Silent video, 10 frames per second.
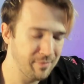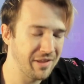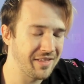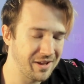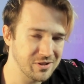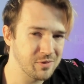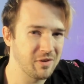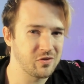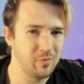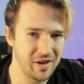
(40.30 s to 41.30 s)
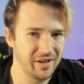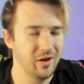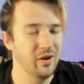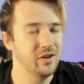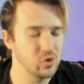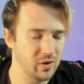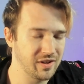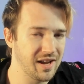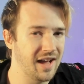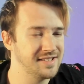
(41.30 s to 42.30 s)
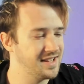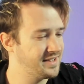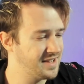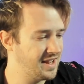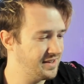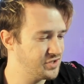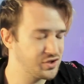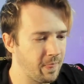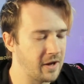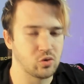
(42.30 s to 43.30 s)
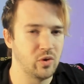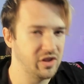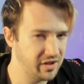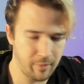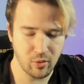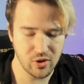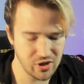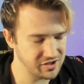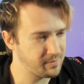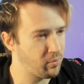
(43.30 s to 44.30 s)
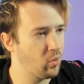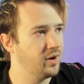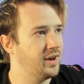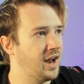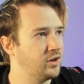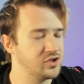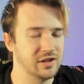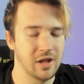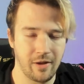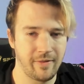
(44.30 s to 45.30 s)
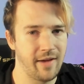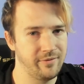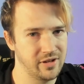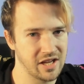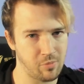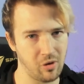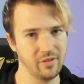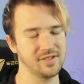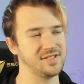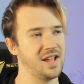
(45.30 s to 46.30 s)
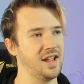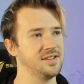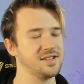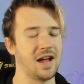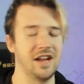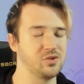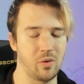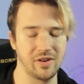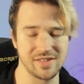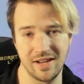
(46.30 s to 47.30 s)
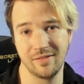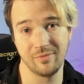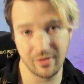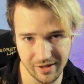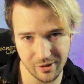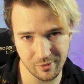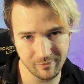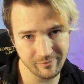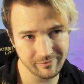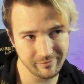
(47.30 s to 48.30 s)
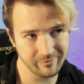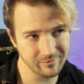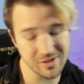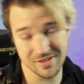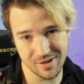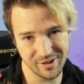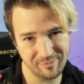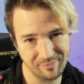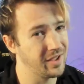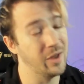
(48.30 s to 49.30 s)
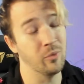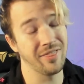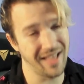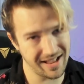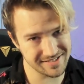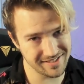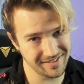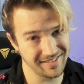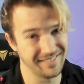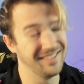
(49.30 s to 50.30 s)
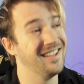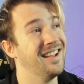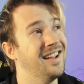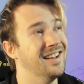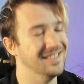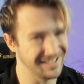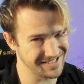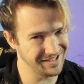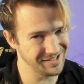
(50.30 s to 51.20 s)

everybody, thank you so much for being here and enjoying the content, and just I just really appreciate the support, and I just love having you guys part of this, and I just want to say thank you sincerely. And with that, let's get